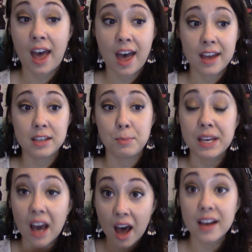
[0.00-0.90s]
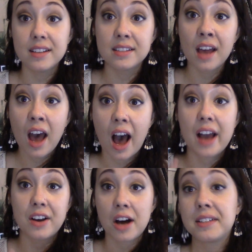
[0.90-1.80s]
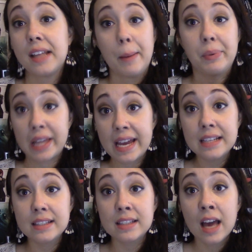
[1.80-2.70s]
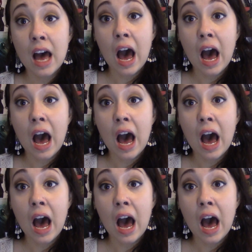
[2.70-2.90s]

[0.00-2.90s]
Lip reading: And because I got to that place,